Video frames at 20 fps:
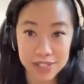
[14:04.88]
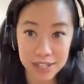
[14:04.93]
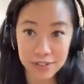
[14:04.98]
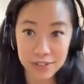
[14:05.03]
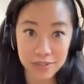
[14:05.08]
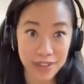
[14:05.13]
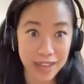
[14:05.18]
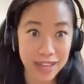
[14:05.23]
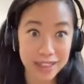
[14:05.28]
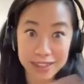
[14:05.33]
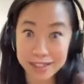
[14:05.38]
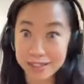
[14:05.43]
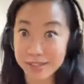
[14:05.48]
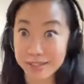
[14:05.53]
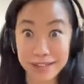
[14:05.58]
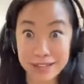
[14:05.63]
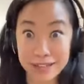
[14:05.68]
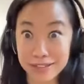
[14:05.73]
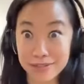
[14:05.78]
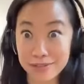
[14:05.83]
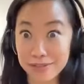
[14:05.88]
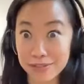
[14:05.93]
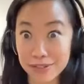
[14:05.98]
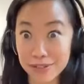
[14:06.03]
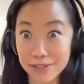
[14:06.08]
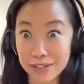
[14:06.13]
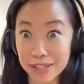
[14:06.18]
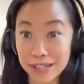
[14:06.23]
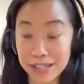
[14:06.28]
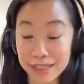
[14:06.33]
self and the collective
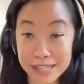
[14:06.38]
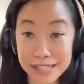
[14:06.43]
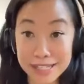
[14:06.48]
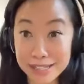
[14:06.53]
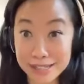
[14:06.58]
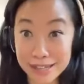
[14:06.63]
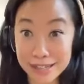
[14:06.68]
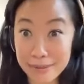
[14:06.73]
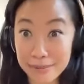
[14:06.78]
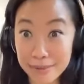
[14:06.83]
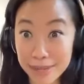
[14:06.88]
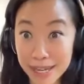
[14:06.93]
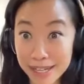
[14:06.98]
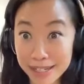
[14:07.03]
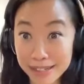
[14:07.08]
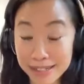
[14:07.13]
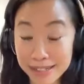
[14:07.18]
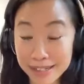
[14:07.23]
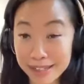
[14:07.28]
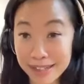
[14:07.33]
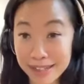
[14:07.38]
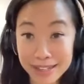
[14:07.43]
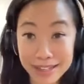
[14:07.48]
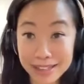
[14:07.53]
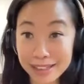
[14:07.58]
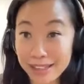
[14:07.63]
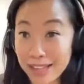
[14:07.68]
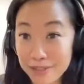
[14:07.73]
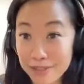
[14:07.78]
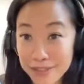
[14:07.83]
in this timeline,
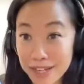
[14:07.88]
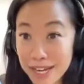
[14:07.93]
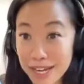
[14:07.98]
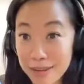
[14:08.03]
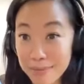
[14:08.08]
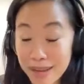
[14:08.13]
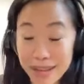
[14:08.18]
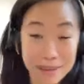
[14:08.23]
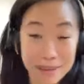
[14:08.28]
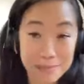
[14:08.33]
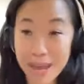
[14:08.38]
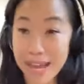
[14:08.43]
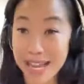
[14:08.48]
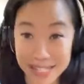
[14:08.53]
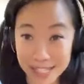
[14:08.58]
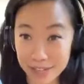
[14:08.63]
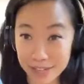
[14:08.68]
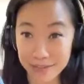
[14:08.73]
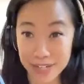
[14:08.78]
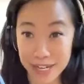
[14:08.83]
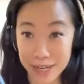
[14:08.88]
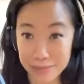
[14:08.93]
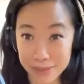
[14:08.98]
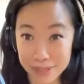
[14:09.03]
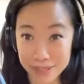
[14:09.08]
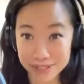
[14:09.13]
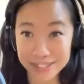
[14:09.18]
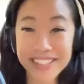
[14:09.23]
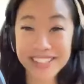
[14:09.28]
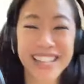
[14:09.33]
lifetime, and past
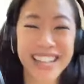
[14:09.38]
lifetimes?